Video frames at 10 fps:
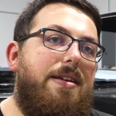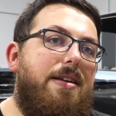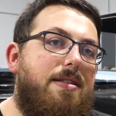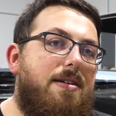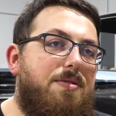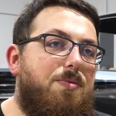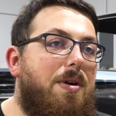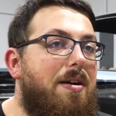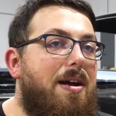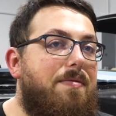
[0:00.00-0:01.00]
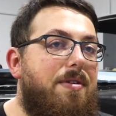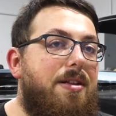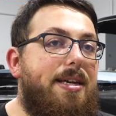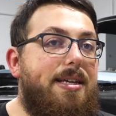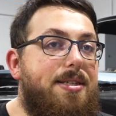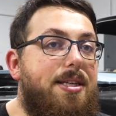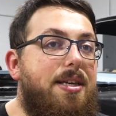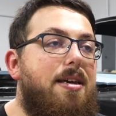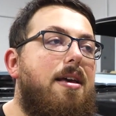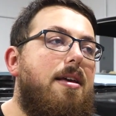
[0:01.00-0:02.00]
It does wear out really
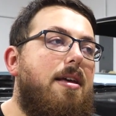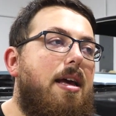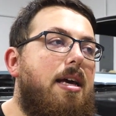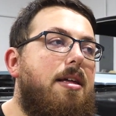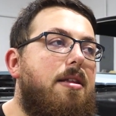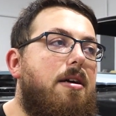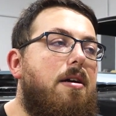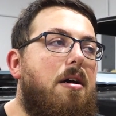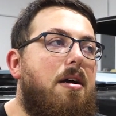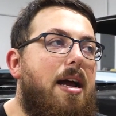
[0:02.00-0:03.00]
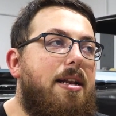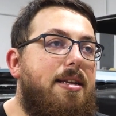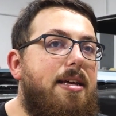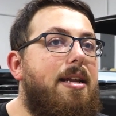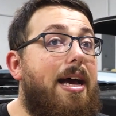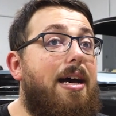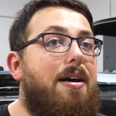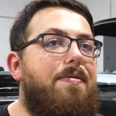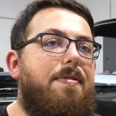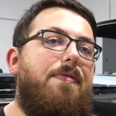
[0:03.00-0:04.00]
easily, and the car did
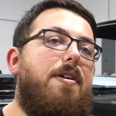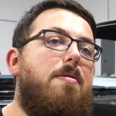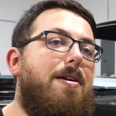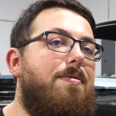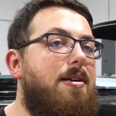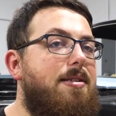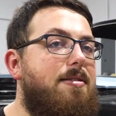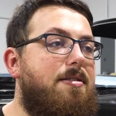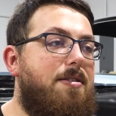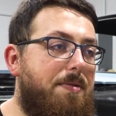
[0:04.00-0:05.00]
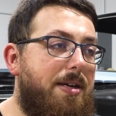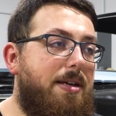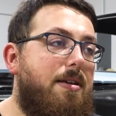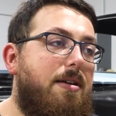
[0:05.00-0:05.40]
have a fair amount of rust to it.